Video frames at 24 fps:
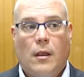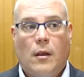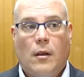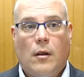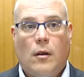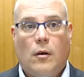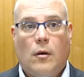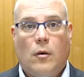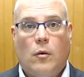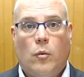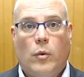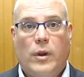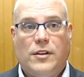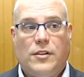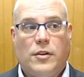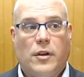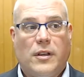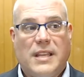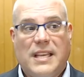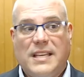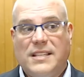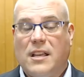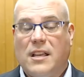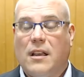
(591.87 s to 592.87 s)
We took
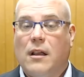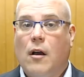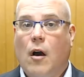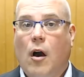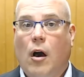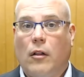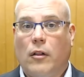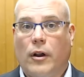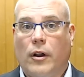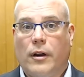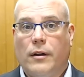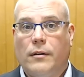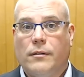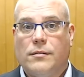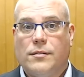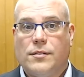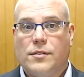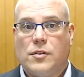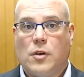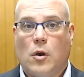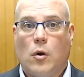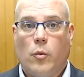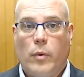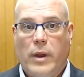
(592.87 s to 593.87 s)
these in color,
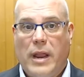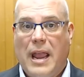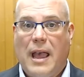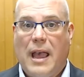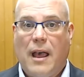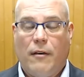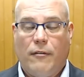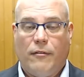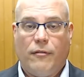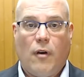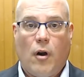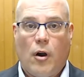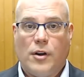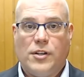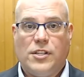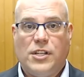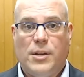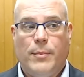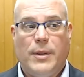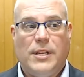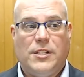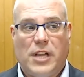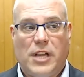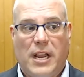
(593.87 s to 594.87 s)
so we have
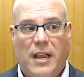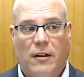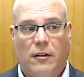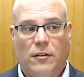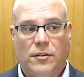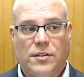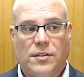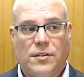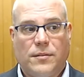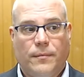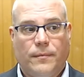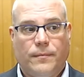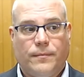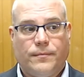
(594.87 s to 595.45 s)
RGB channels.